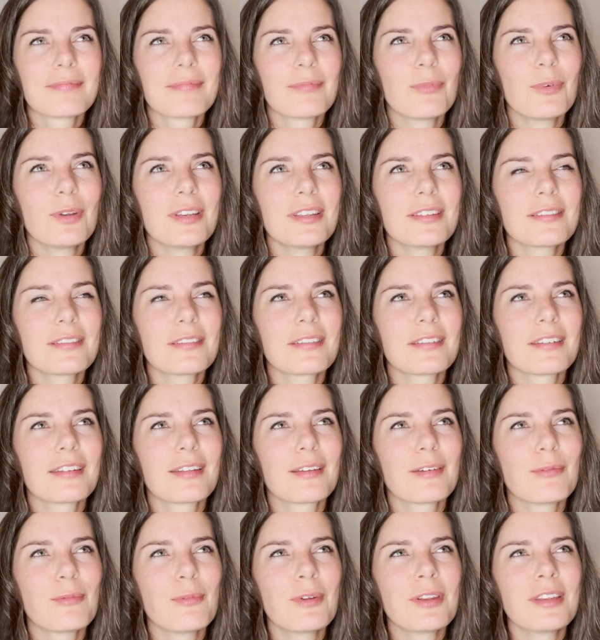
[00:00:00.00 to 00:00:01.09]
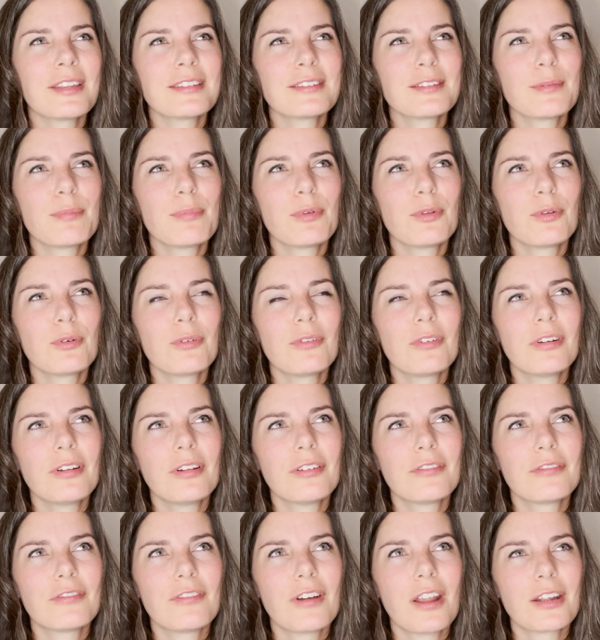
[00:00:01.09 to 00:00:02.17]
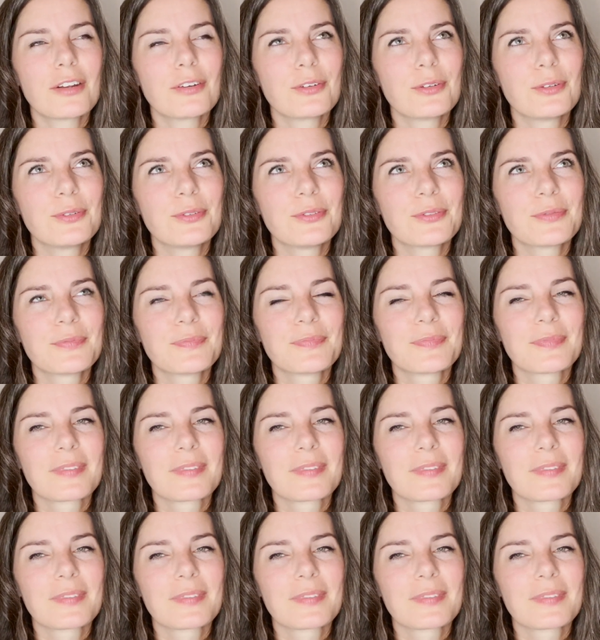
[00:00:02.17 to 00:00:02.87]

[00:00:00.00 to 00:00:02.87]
What is the plural of Radhus?